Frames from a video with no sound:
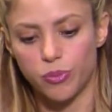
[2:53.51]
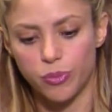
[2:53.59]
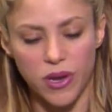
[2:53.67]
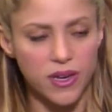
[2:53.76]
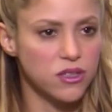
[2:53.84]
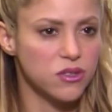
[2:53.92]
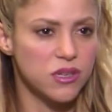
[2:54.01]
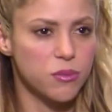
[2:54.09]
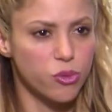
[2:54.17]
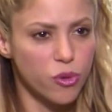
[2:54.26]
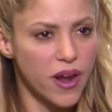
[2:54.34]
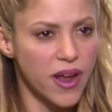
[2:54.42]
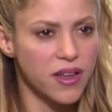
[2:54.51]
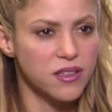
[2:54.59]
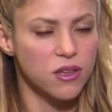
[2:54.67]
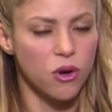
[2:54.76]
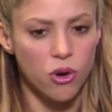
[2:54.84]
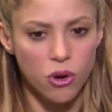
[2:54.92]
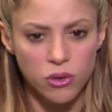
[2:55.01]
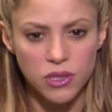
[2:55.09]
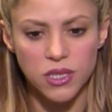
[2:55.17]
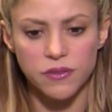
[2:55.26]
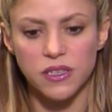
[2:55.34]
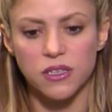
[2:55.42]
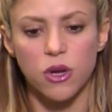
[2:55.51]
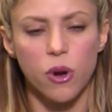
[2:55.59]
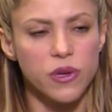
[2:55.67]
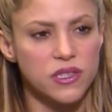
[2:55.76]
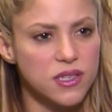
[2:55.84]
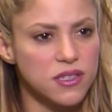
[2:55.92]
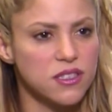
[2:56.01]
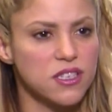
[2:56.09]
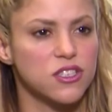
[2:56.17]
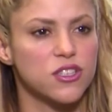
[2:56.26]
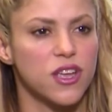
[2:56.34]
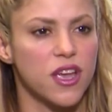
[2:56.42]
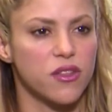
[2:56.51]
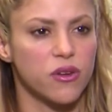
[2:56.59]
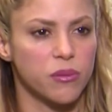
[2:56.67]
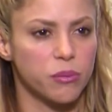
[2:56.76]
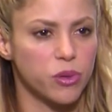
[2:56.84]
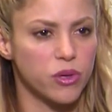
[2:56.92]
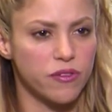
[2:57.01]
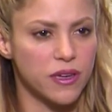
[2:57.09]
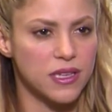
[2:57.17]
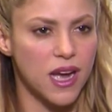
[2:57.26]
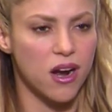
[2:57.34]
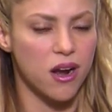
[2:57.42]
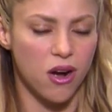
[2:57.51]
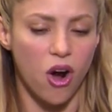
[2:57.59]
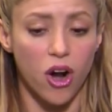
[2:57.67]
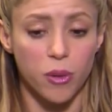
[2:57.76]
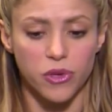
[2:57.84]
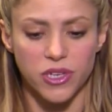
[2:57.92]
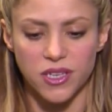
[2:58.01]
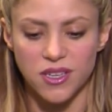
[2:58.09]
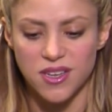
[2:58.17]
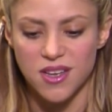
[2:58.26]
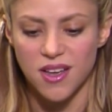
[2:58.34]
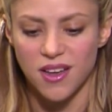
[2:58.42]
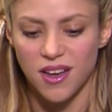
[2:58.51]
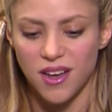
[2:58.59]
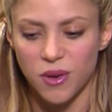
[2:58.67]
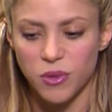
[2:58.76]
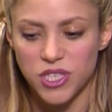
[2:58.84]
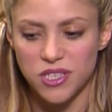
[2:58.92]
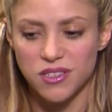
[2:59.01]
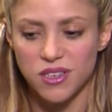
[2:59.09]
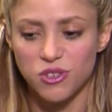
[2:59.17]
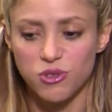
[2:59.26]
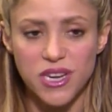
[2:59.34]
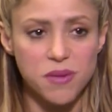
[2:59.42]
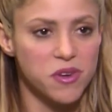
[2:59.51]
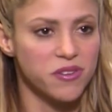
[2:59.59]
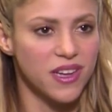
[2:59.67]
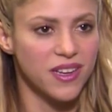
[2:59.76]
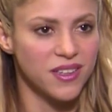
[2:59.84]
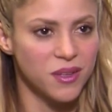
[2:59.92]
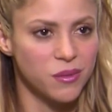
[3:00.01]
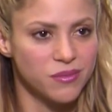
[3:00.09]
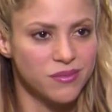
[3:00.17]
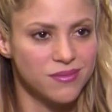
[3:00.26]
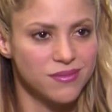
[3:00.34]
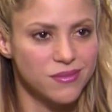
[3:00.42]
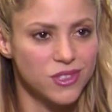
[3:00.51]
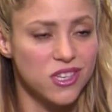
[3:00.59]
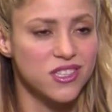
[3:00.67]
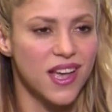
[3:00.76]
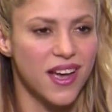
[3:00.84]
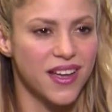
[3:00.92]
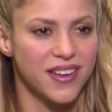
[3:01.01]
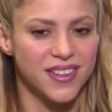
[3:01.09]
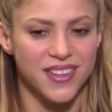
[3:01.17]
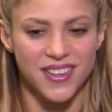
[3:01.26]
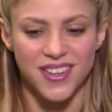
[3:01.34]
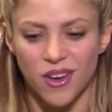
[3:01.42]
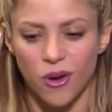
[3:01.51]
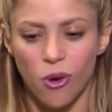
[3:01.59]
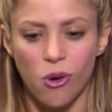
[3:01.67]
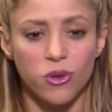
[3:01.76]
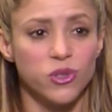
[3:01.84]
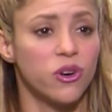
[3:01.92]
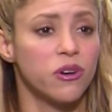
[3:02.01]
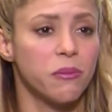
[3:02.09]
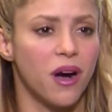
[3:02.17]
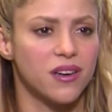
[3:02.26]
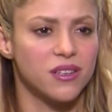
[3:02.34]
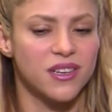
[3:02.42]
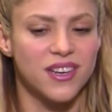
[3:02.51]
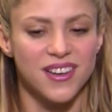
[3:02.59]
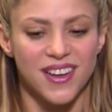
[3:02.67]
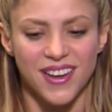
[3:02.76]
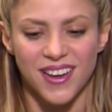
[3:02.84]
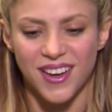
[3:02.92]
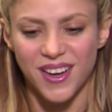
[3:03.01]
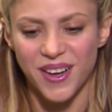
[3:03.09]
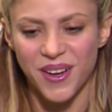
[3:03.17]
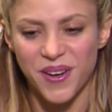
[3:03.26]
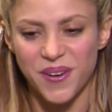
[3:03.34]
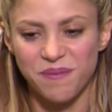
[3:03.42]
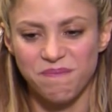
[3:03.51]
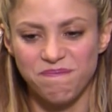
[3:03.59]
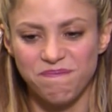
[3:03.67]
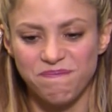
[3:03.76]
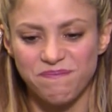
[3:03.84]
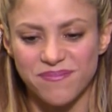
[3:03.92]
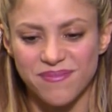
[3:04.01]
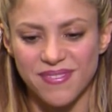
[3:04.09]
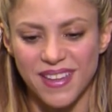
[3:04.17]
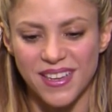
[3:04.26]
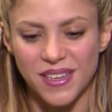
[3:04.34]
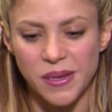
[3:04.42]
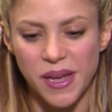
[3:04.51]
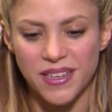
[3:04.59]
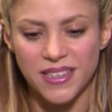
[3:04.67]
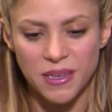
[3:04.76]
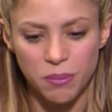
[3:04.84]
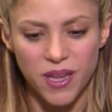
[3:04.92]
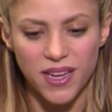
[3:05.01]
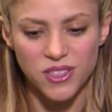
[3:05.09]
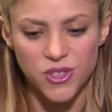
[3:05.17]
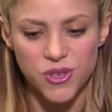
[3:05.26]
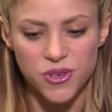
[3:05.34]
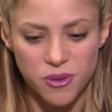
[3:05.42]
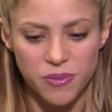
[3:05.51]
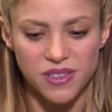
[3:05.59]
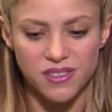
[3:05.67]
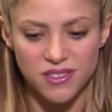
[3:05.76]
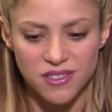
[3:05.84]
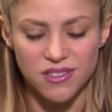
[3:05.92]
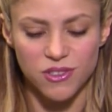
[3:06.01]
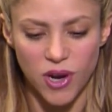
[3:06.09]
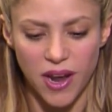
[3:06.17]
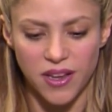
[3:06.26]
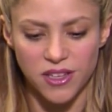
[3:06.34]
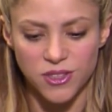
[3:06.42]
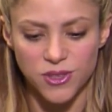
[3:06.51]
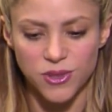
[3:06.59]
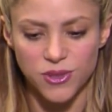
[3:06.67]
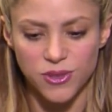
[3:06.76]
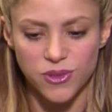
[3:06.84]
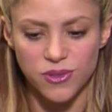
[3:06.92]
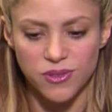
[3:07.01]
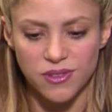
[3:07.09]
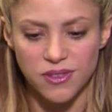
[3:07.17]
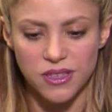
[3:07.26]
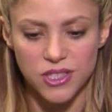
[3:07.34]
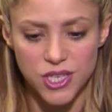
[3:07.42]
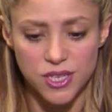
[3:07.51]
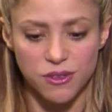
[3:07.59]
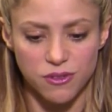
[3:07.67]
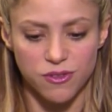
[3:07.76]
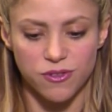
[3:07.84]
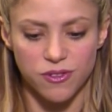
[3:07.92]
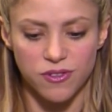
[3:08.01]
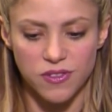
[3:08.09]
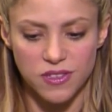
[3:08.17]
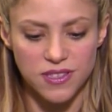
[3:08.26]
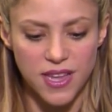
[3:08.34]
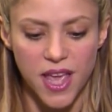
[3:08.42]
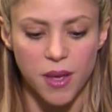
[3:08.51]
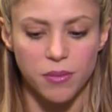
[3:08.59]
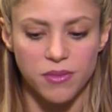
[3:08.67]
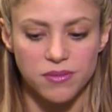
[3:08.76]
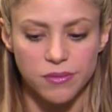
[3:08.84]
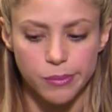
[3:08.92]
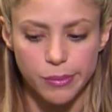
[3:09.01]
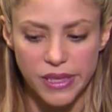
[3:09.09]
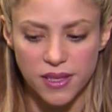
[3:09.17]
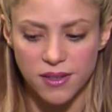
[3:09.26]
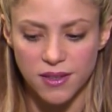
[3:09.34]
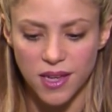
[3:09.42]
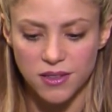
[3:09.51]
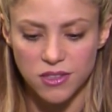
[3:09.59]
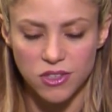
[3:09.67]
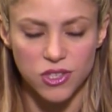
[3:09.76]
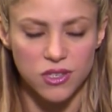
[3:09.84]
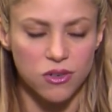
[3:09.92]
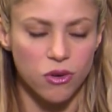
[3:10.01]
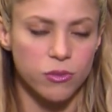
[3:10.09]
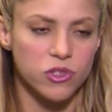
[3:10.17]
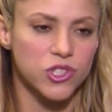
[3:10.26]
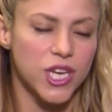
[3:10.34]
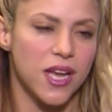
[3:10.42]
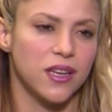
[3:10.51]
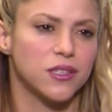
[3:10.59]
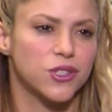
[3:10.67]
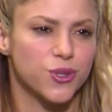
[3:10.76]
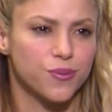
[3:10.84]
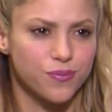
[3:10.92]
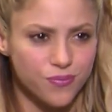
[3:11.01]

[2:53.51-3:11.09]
predators and prey, all living, coexisting together in perfect harmony, which is the dream of any society, old or modern. Um, and it applies to humans trying to achieve the same, being that such an enormous challenge.